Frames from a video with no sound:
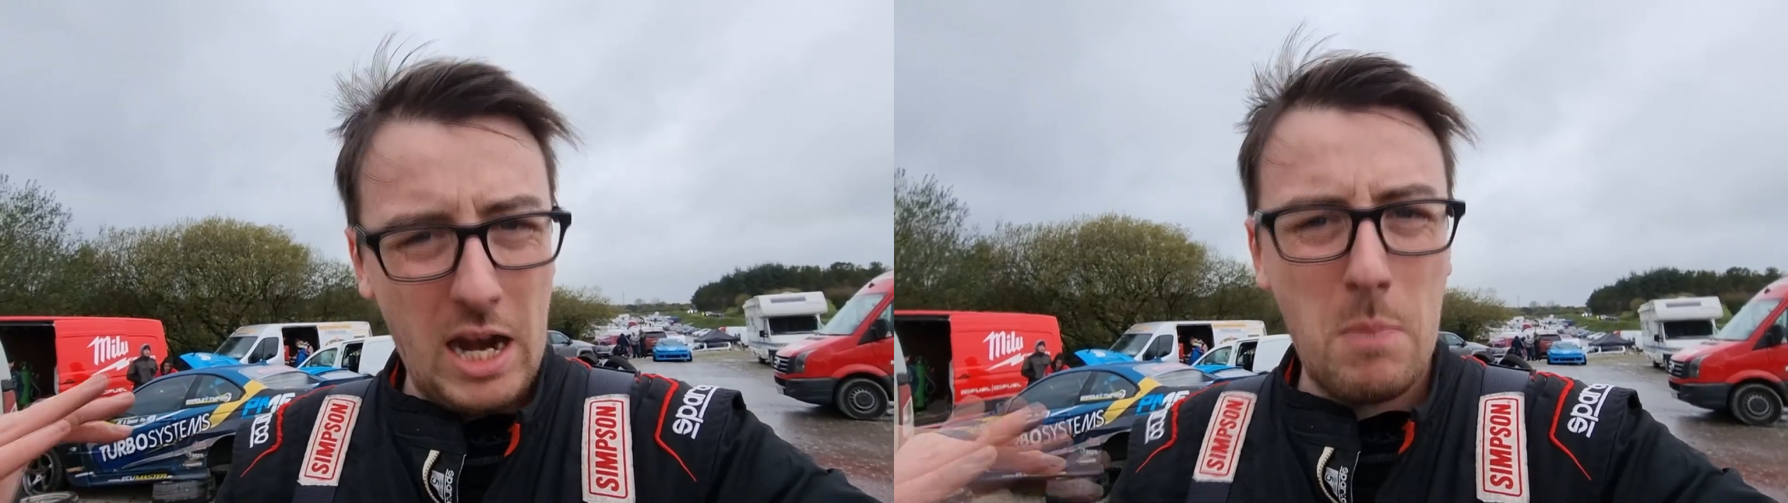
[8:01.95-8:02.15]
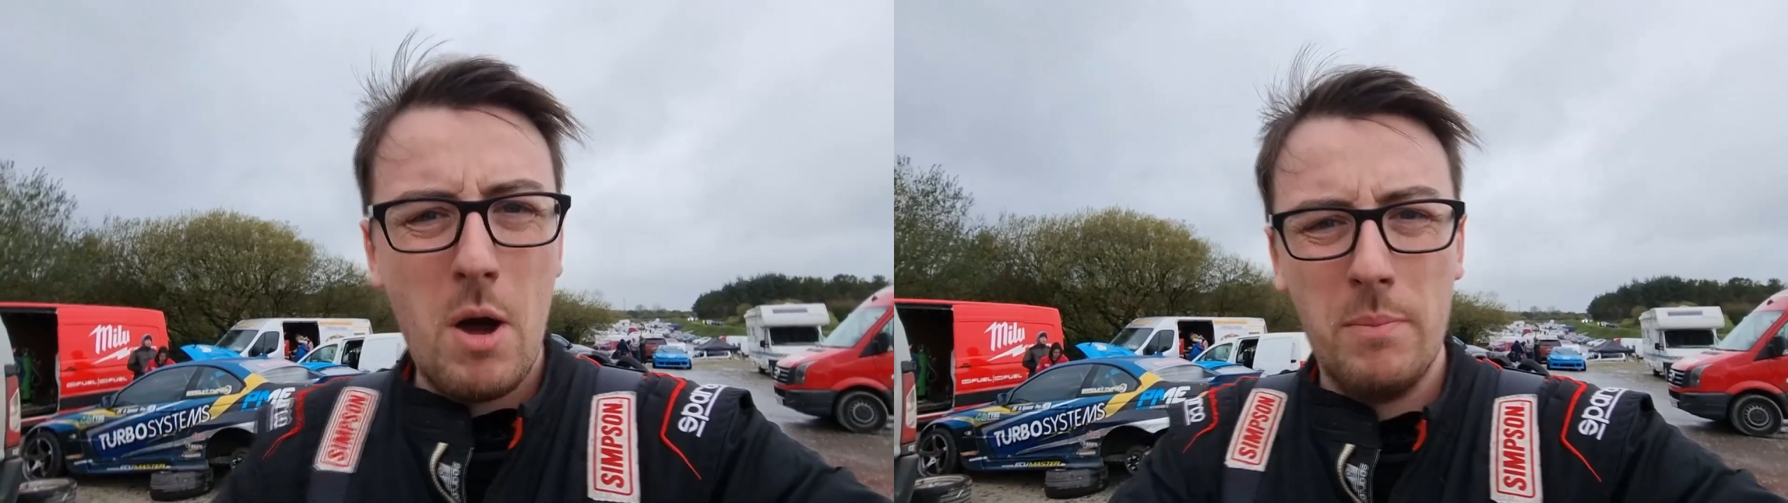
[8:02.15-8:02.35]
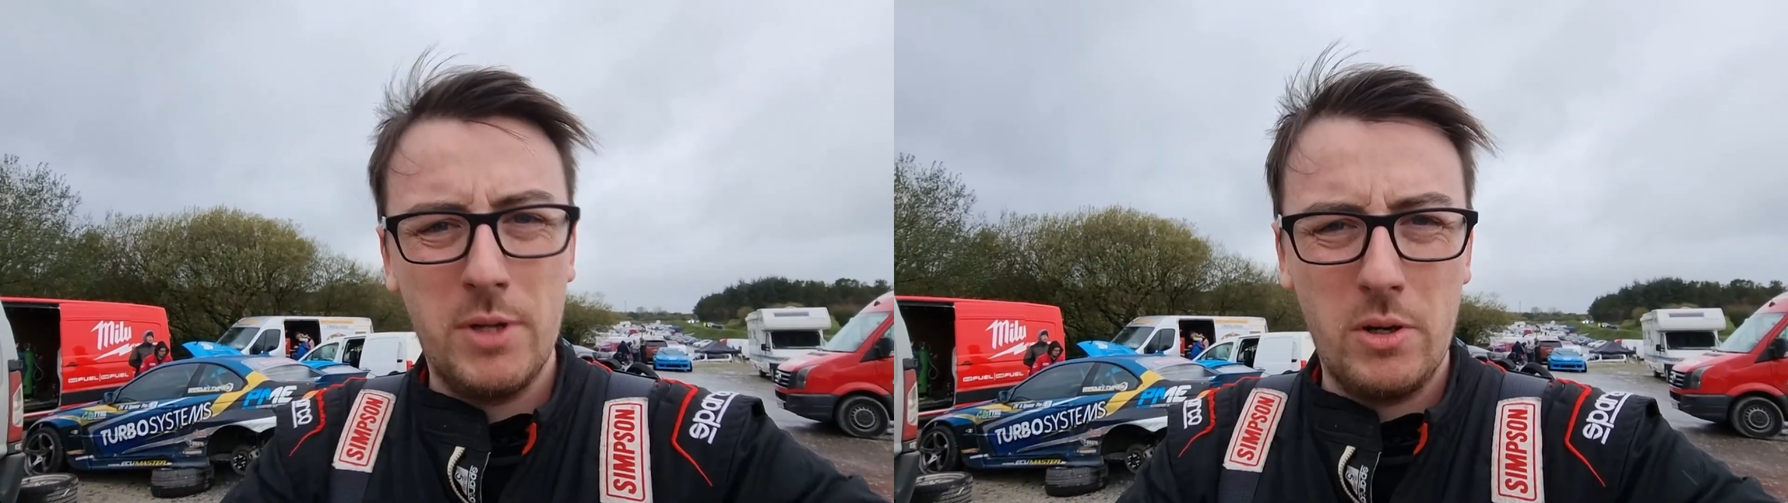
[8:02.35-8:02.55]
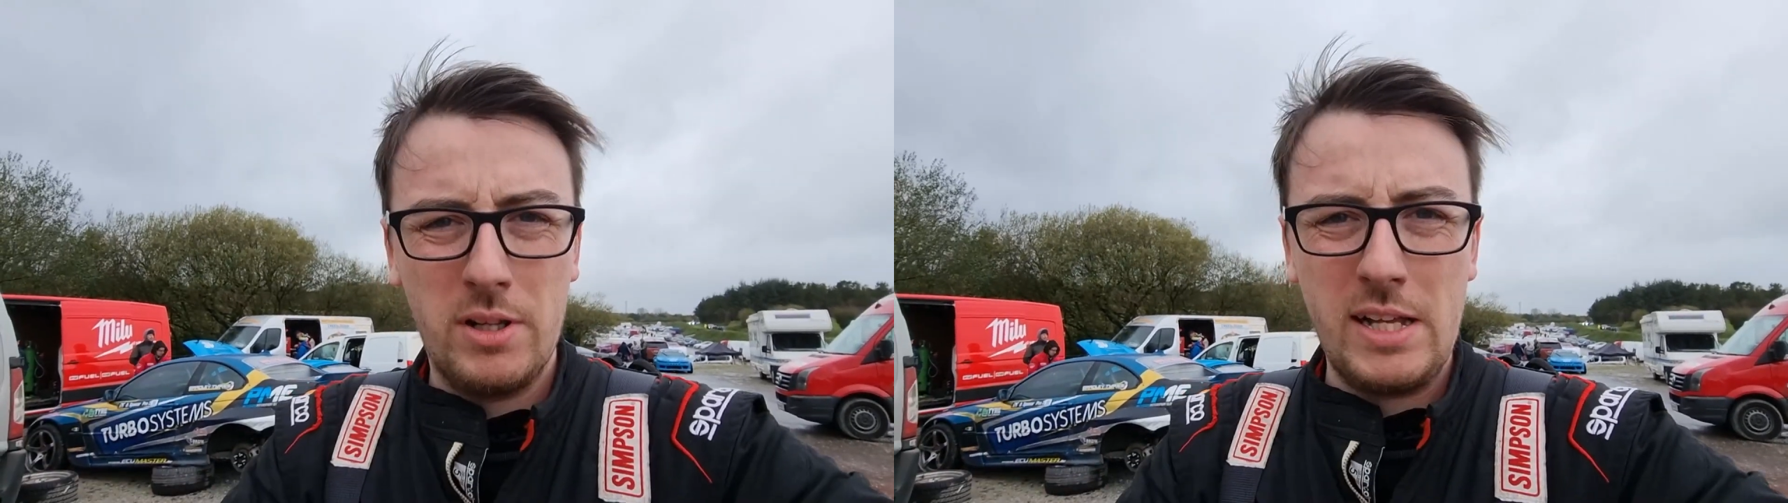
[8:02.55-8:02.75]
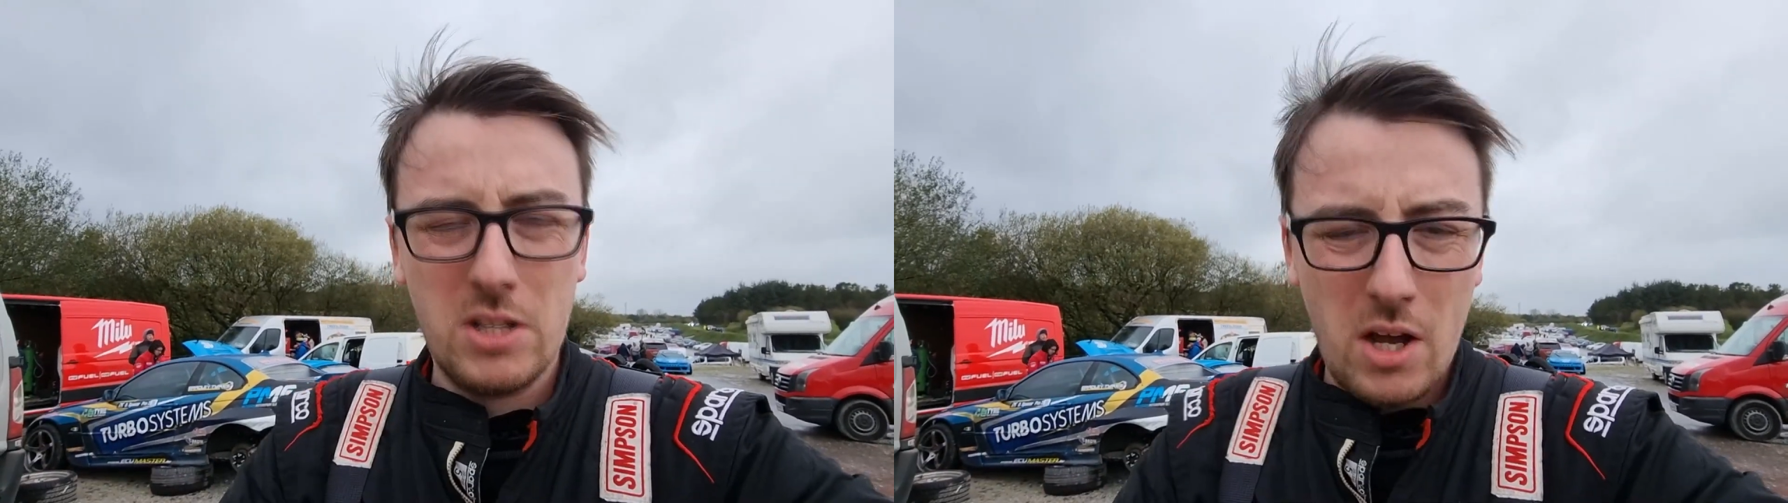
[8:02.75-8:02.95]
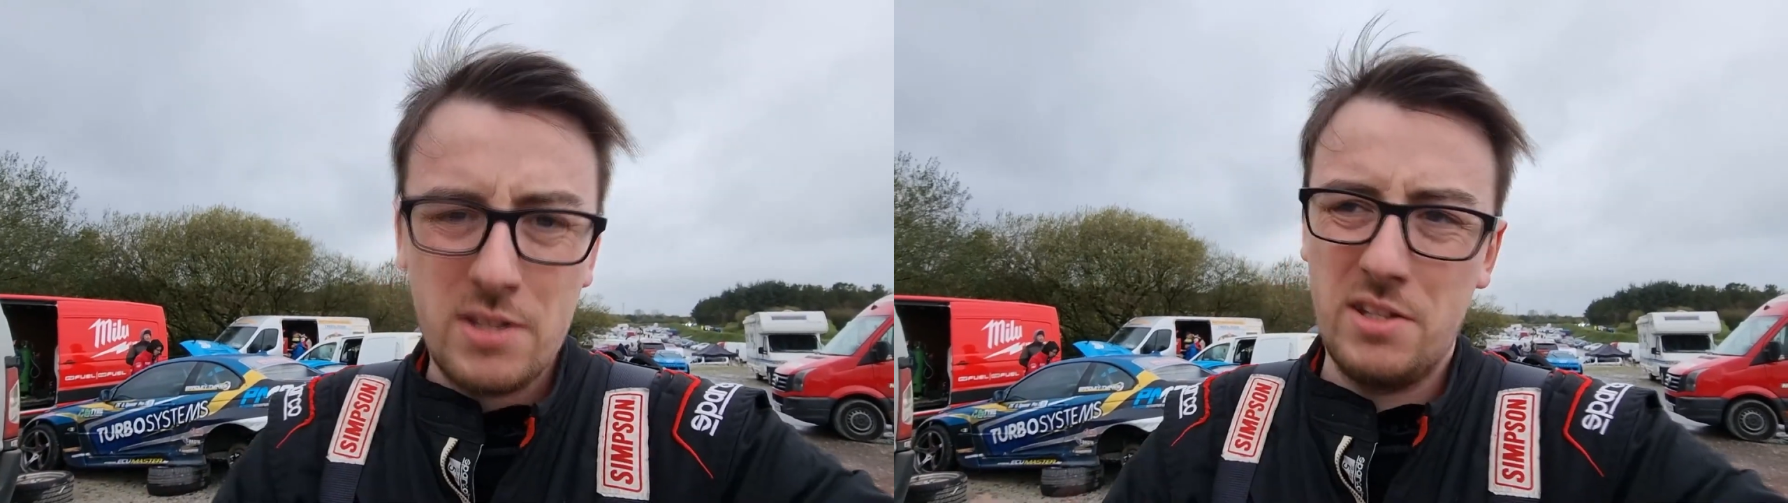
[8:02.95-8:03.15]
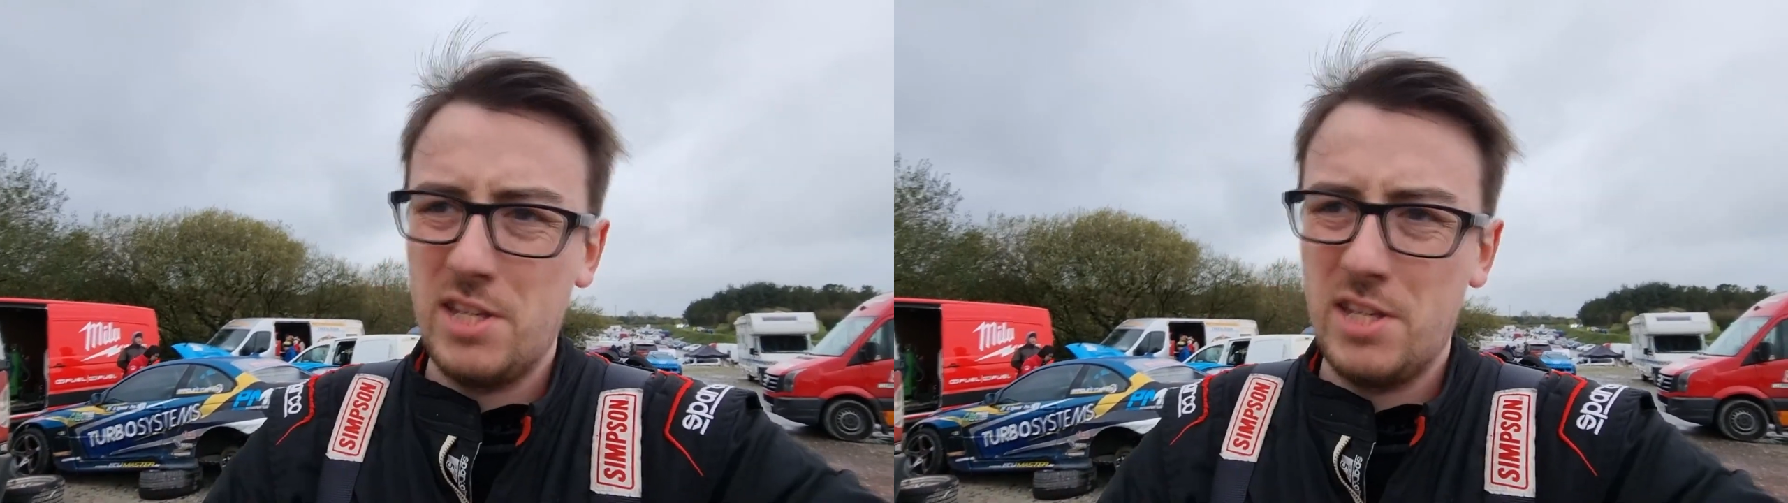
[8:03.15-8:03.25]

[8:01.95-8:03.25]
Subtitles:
car bottomed out on the exhaust.